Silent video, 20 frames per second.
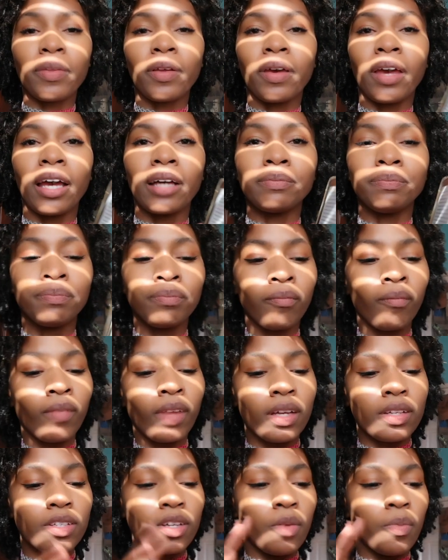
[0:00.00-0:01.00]
Okay,
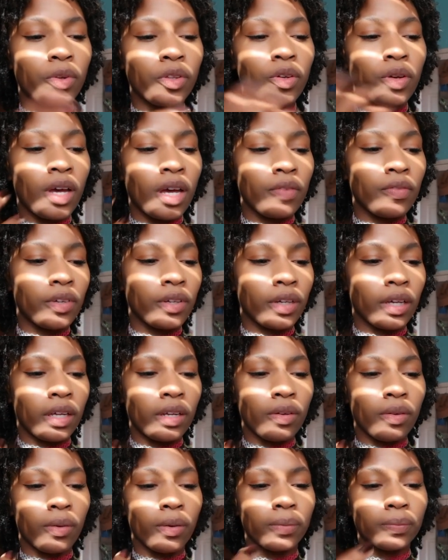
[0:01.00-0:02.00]
so when you have your
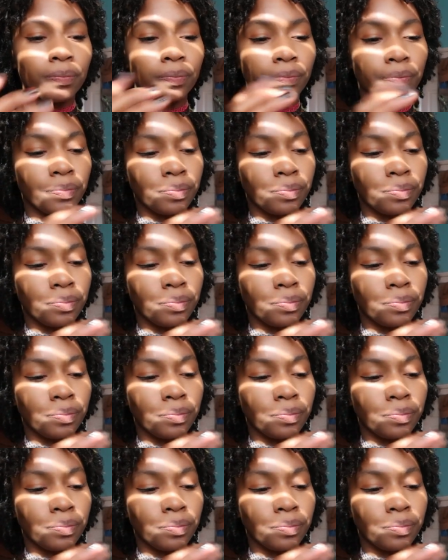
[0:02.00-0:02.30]
Kindle,